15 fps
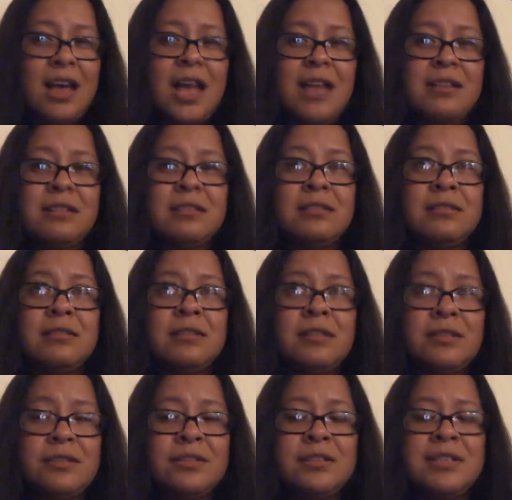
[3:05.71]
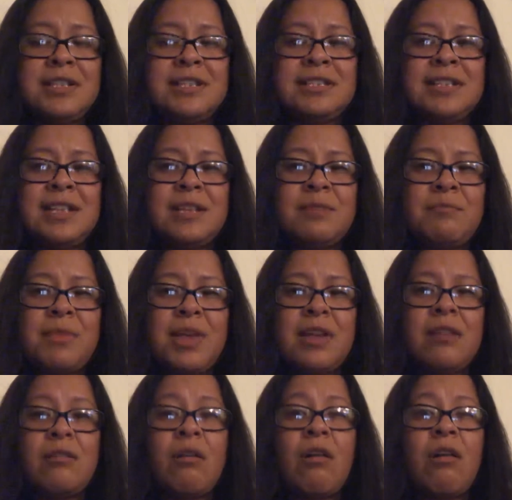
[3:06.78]
I literally stayed in
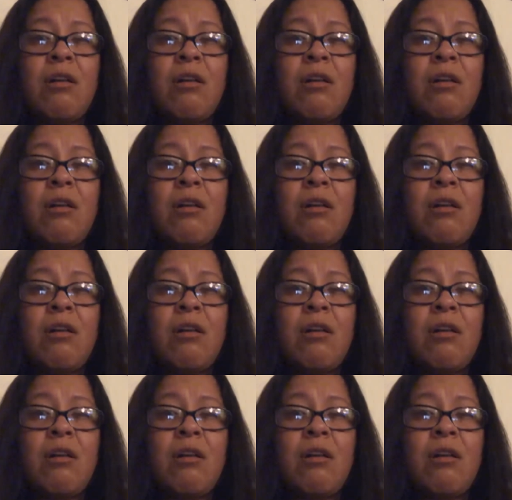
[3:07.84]
bed